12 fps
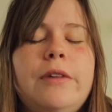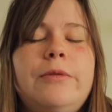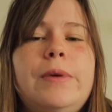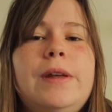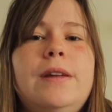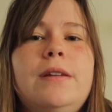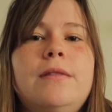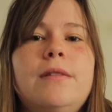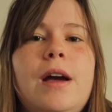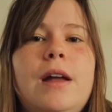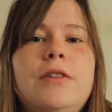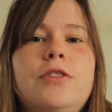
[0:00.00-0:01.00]
I've been
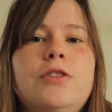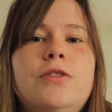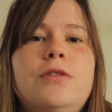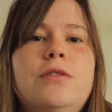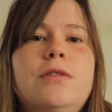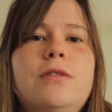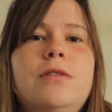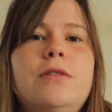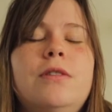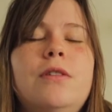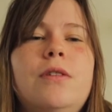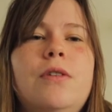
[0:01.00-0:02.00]
kind of just
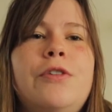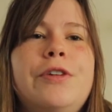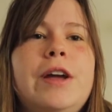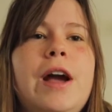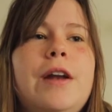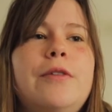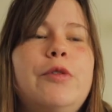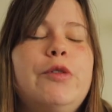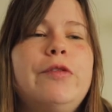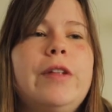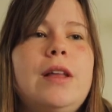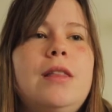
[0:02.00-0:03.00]
already kind of
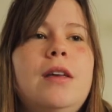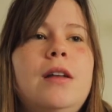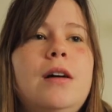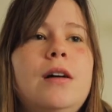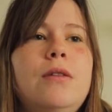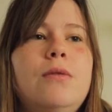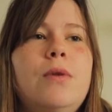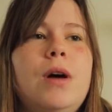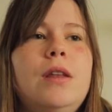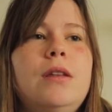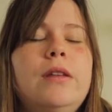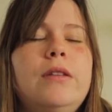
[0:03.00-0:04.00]
reflecting on
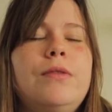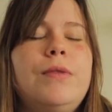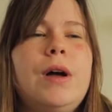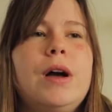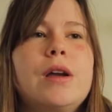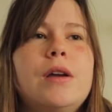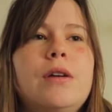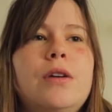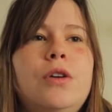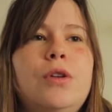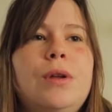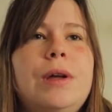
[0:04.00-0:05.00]
what this vlog
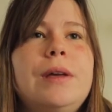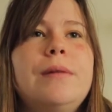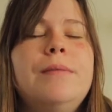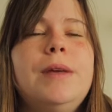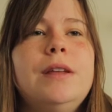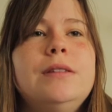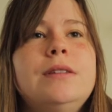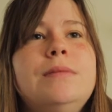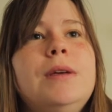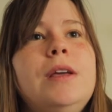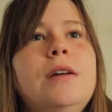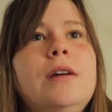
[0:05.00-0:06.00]
could like mean to
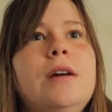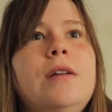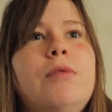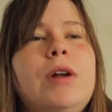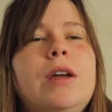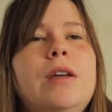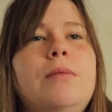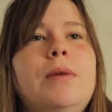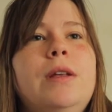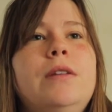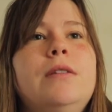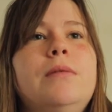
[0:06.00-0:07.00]
me and what it can
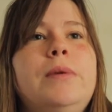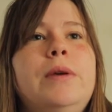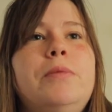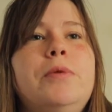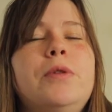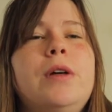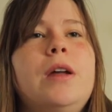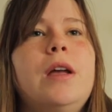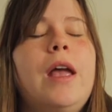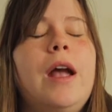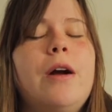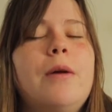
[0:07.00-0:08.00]
mean to people that I
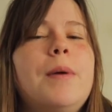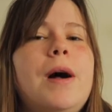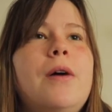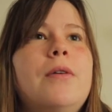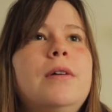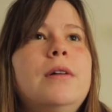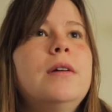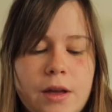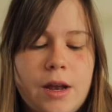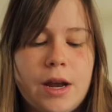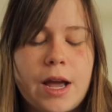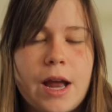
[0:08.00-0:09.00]
care about,
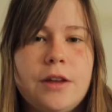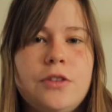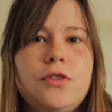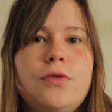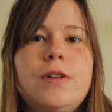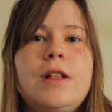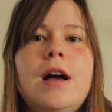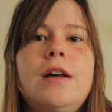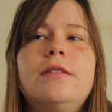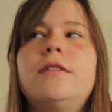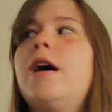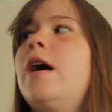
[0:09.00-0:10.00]
and I kind of just
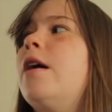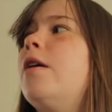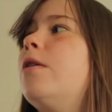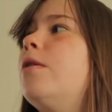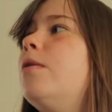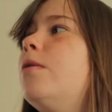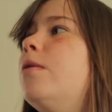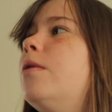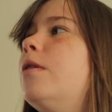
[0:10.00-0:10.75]
realized how